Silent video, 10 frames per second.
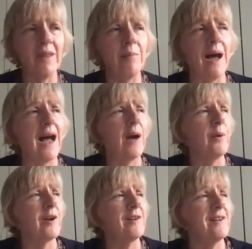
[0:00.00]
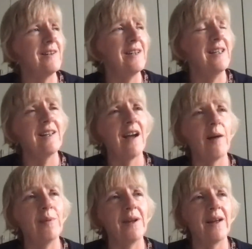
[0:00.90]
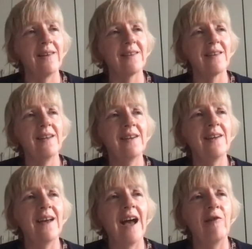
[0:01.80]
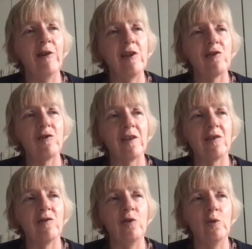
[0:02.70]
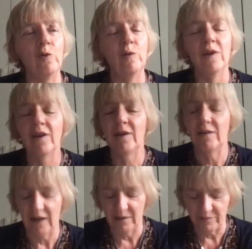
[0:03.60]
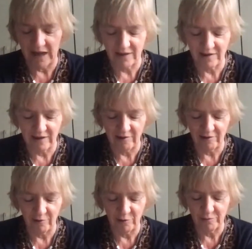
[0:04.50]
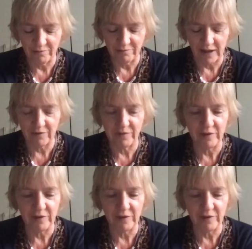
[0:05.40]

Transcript: about how we're going to decarbonise and reach this new um, net zero minus